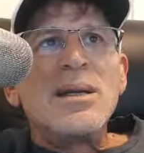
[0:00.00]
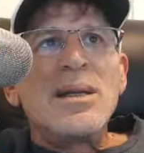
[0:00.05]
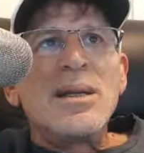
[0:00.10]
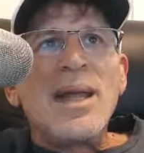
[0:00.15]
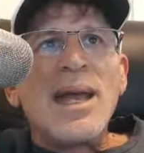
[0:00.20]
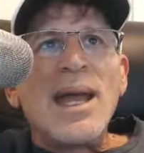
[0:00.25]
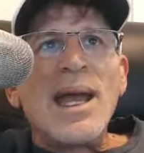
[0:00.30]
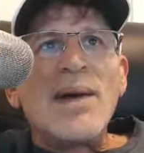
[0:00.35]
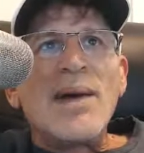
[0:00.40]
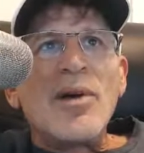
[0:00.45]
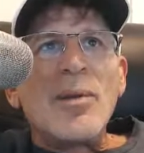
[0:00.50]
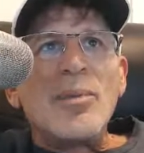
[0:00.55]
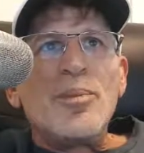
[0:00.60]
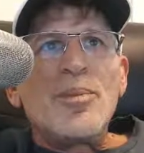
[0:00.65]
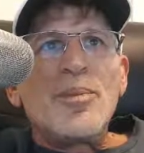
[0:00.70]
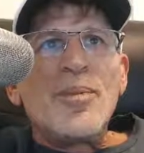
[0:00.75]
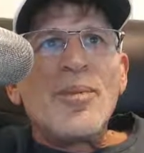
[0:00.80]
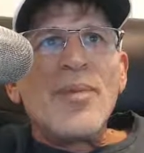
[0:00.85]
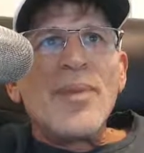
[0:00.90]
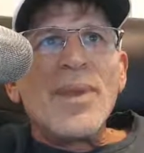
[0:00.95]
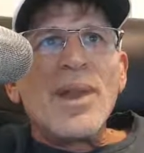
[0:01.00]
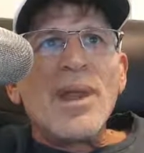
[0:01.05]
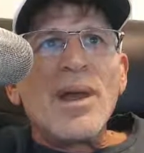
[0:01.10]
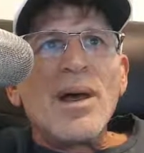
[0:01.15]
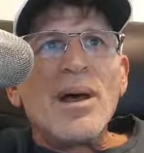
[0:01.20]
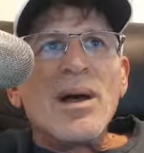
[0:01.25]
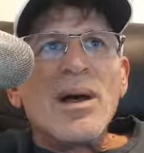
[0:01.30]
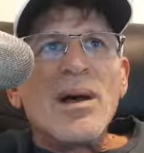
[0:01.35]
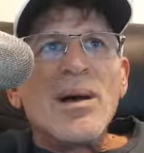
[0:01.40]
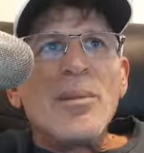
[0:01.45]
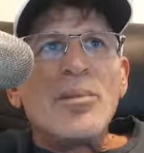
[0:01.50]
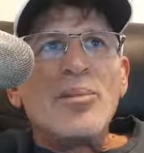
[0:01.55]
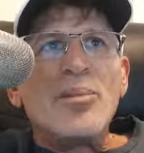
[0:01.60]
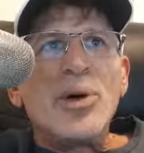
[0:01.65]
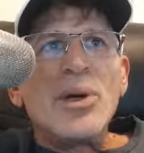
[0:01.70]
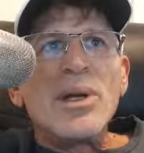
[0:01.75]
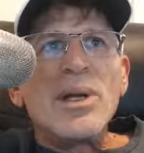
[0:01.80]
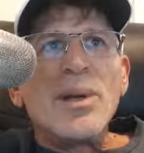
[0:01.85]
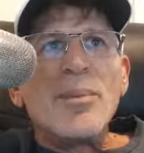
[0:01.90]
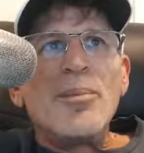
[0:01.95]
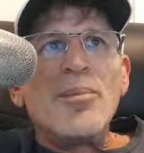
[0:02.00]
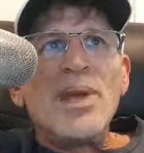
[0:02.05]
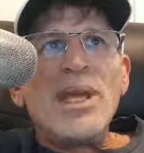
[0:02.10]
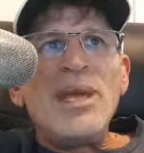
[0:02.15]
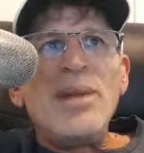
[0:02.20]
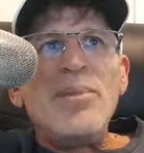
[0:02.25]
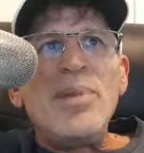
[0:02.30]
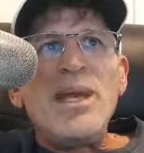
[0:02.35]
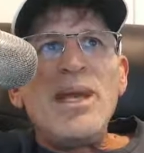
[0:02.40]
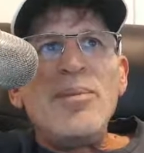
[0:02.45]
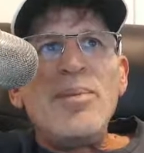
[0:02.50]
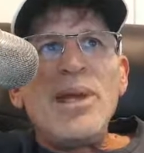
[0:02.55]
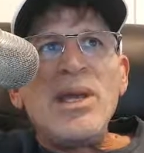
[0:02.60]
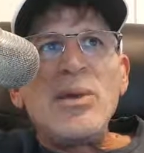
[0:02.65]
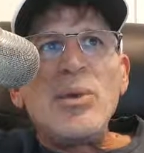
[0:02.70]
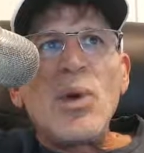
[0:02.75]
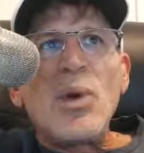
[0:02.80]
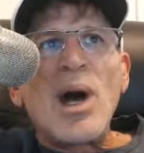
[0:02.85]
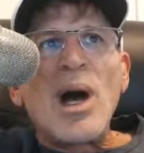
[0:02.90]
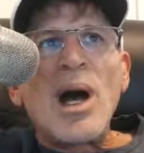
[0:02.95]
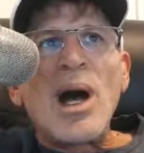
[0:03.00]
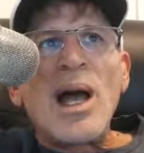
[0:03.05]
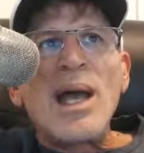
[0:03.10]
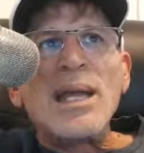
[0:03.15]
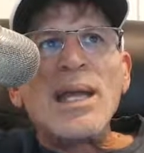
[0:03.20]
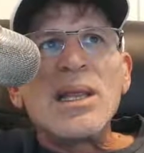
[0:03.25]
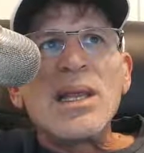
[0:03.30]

They have a put BBBY,